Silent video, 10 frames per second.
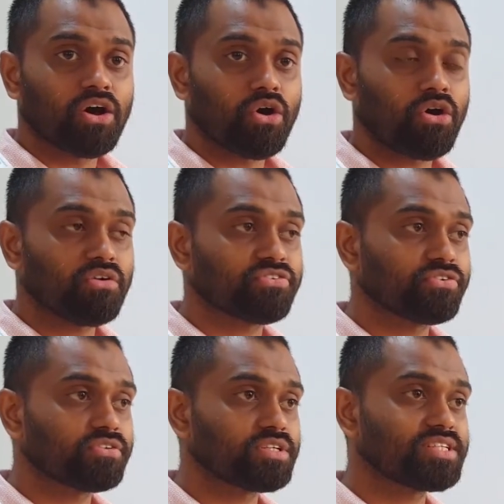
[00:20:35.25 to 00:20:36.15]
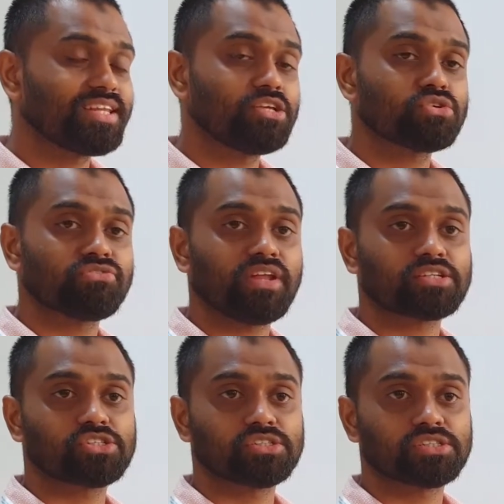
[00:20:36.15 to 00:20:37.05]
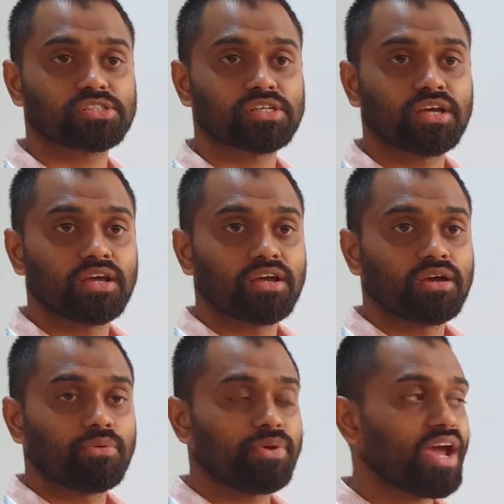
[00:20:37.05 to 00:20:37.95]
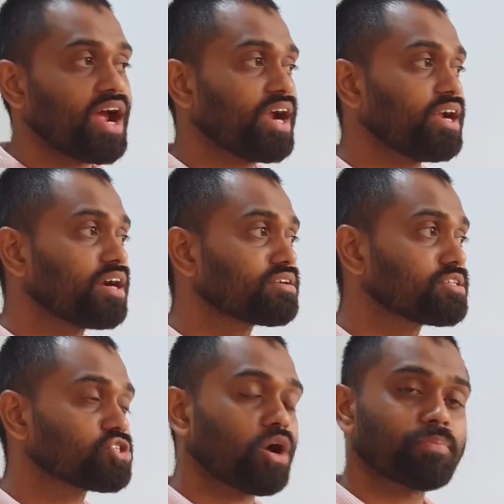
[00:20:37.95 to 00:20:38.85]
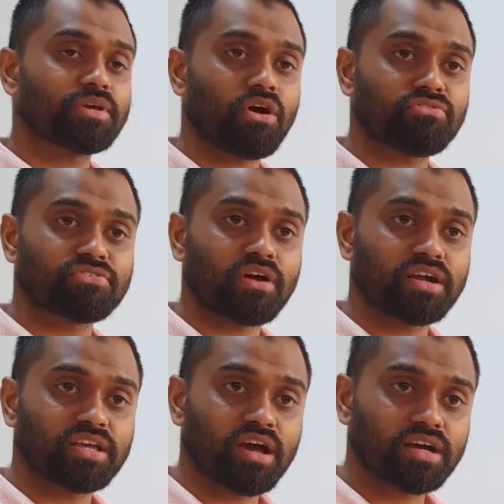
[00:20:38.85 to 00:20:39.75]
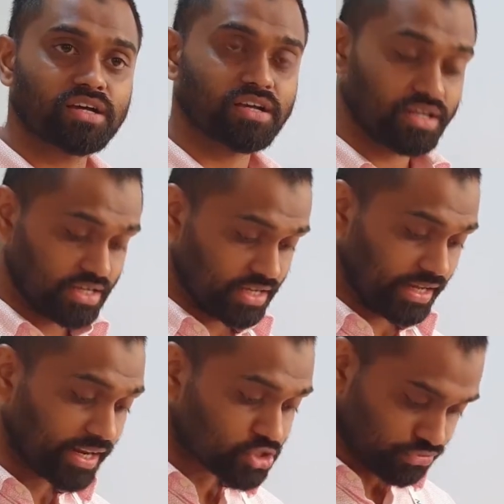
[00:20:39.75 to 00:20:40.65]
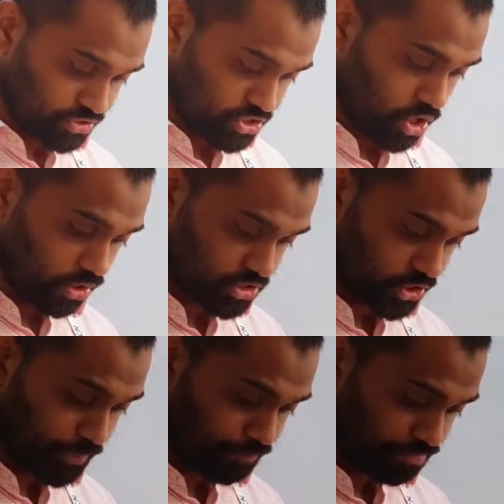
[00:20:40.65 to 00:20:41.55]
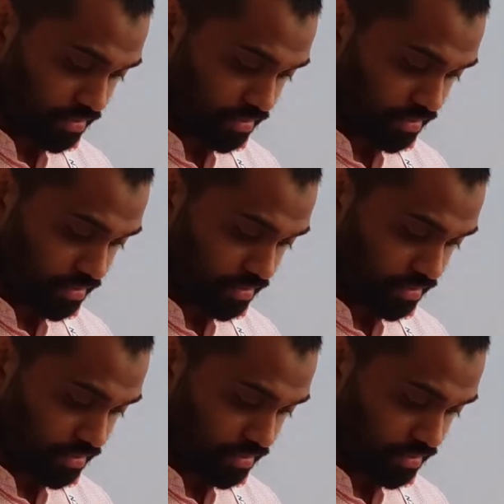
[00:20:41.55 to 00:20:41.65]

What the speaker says: of the series of lectures we had under the topic of cardiac electrophysiology.